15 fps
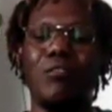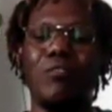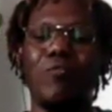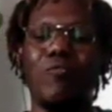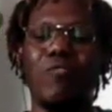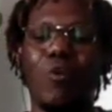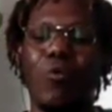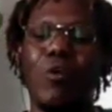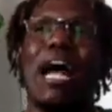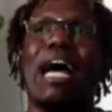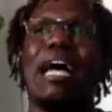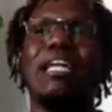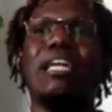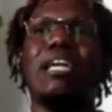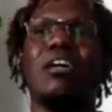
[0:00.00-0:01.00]

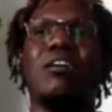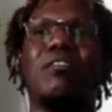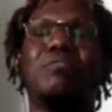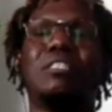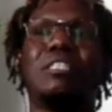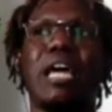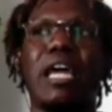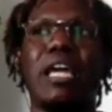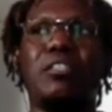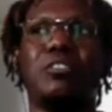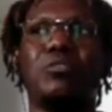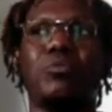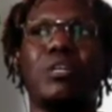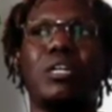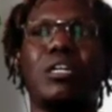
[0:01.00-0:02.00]
variety of
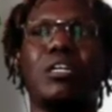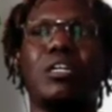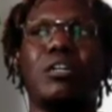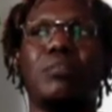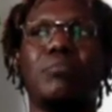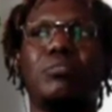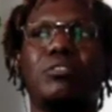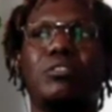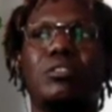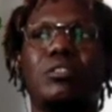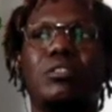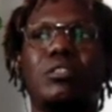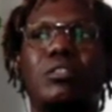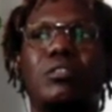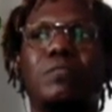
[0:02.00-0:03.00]
taste when it comes
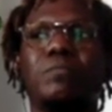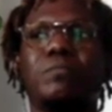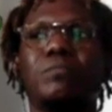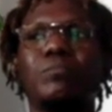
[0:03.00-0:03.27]
to